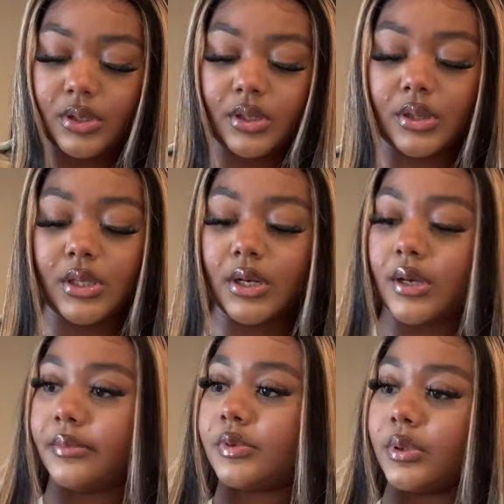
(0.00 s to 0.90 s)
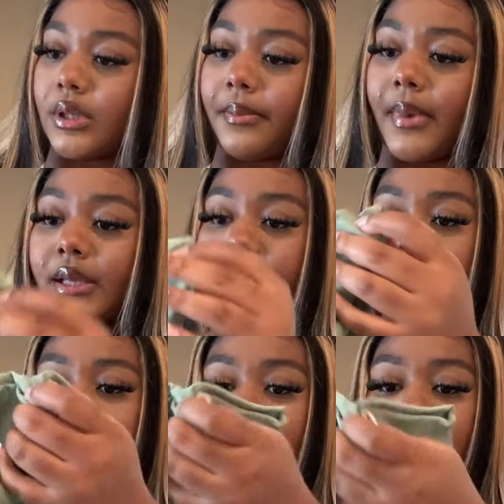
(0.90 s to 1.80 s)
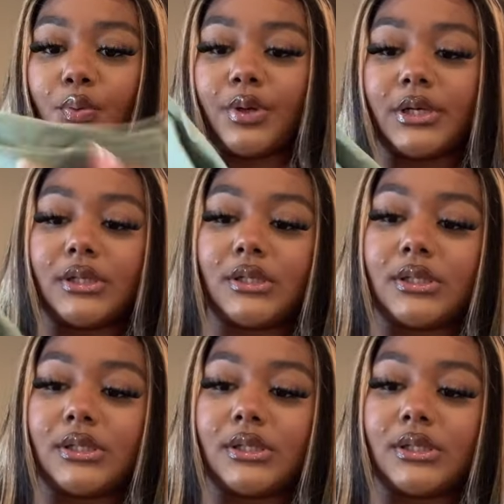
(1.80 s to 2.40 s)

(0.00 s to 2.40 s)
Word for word: And then it comes with the matching shorts.